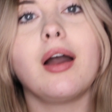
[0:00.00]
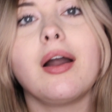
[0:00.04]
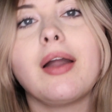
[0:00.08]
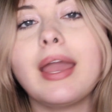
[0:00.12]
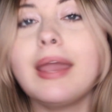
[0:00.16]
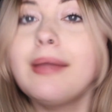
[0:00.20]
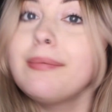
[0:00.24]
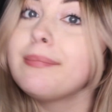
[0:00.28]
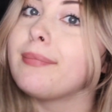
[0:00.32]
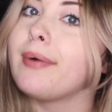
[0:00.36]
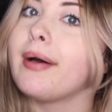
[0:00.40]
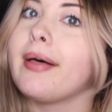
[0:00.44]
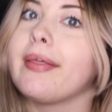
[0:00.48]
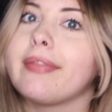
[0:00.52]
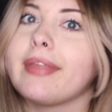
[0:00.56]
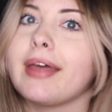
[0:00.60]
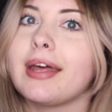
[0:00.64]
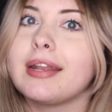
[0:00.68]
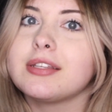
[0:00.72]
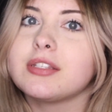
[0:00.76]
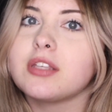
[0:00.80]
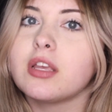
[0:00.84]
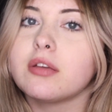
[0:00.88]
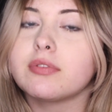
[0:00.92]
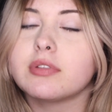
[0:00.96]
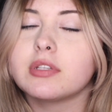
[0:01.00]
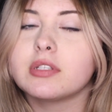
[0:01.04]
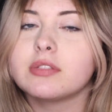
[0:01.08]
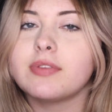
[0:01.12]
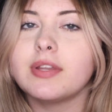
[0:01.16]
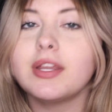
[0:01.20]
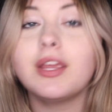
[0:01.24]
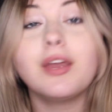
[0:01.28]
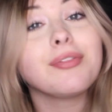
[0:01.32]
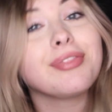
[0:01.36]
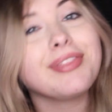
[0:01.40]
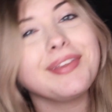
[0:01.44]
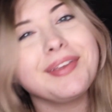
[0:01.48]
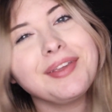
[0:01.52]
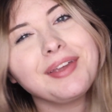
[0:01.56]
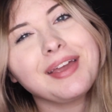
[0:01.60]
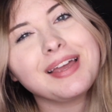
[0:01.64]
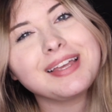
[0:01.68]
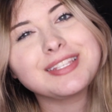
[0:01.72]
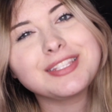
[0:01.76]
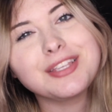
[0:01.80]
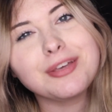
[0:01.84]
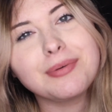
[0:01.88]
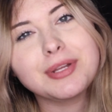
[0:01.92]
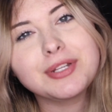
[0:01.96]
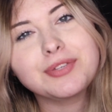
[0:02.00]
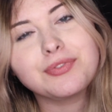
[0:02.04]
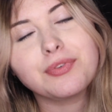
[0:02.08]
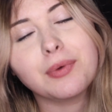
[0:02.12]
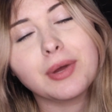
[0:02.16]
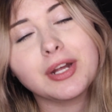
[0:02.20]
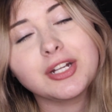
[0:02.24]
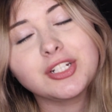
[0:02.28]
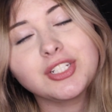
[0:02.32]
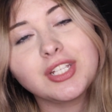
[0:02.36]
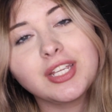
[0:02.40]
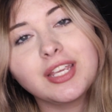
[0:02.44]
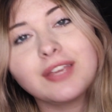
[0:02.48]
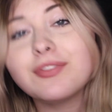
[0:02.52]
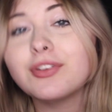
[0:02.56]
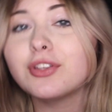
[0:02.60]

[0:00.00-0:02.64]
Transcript: Okay, well, that is all for this video. Thank you guys so much for watching.